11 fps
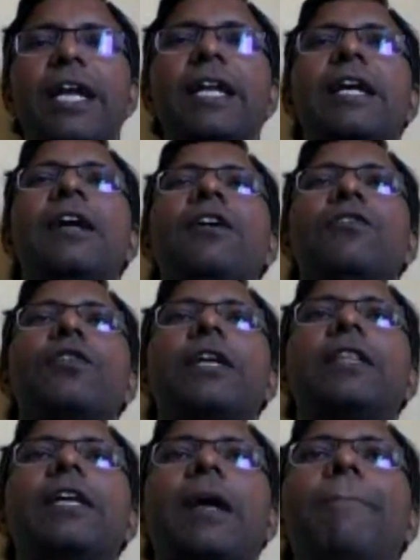Right? So
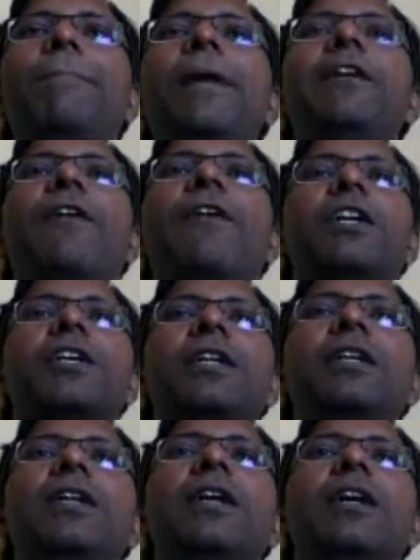the complete
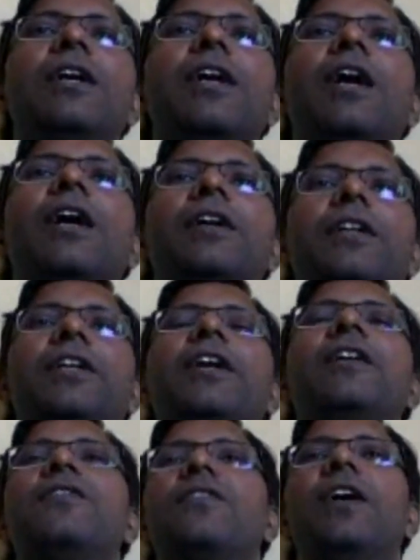function returns
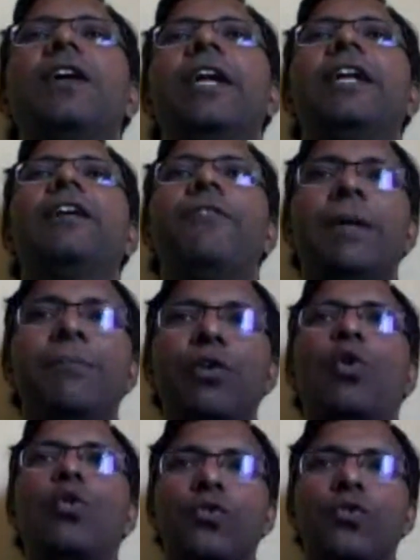data frame rows,